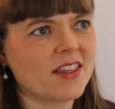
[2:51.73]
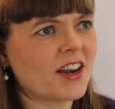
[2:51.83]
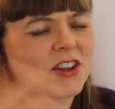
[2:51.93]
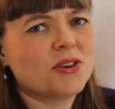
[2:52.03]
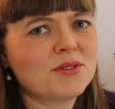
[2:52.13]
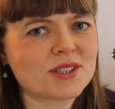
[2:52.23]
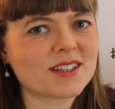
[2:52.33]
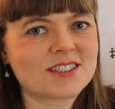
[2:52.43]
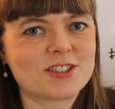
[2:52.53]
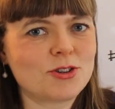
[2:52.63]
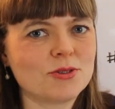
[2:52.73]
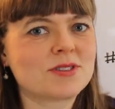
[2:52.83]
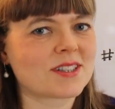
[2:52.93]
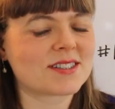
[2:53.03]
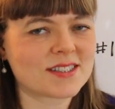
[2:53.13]
then you just
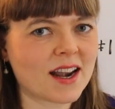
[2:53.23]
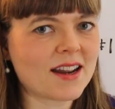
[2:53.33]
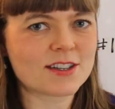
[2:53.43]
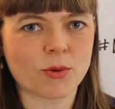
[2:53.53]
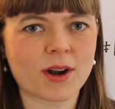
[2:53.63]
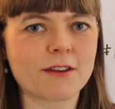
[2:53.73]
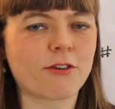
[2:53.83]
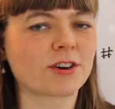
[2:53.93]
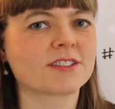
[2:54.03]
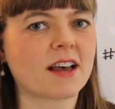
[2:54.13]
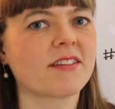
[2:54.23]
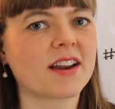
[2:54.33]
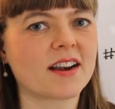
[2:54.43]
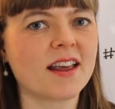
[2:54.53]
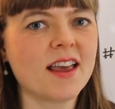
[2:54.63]
choose to study
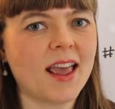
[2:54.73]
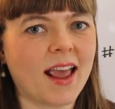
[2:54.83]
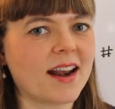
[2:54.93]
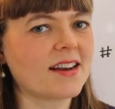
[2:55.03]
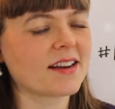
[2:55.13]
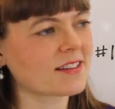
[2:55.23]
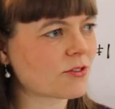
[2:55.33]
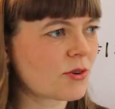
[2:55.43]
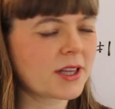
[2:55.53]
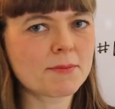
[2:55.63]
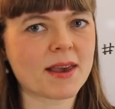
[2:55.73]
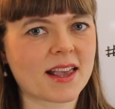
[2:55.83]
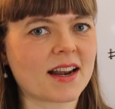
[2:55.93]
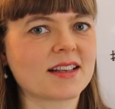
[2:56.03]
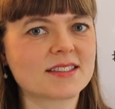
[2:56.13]
24-7. And it doesn't really
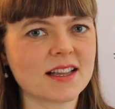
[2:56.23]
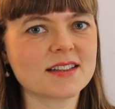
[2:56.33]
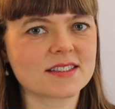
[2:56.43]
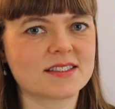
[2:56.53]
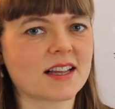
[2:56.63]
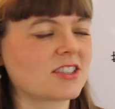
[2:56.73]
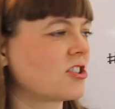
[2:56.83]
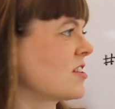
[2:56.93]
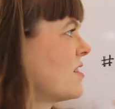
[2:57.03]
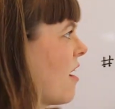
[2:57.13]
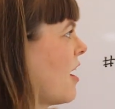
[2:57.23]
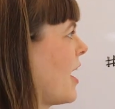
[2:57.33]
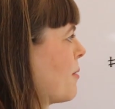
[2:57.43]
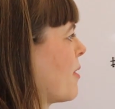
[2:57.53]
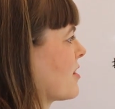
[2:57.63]
make any sense, that's just not
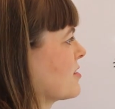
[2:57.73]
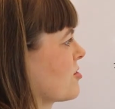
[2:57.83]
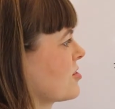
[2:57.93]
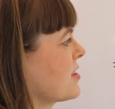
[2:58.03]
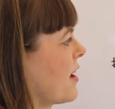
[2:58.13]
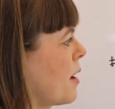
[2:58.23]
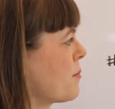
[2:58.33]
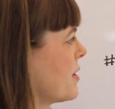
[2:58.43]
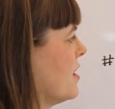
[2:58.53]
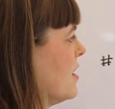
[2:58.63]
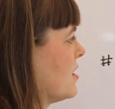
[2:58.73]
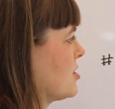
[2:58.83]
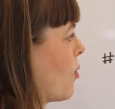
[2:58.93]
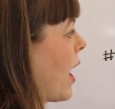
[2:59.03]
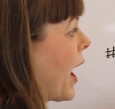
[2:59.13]
how models are set up.
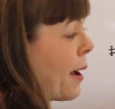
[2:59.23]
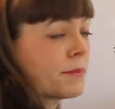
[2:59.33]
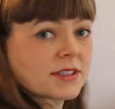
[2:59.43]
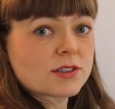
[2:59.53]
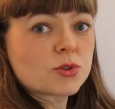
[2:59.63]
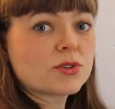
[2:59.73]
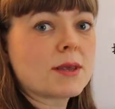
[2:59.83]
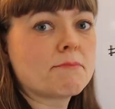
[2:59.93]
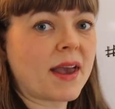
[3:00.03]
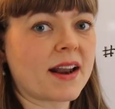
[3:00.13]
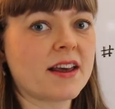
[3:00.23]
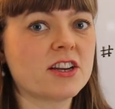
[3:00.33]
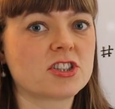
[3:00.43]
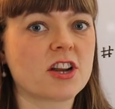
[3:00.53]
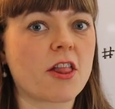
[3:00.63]
So absolutely
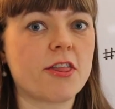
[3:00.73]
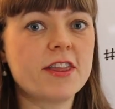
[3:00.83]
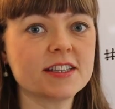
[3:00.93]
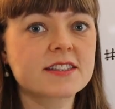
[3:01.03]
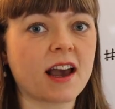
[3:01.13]
banish this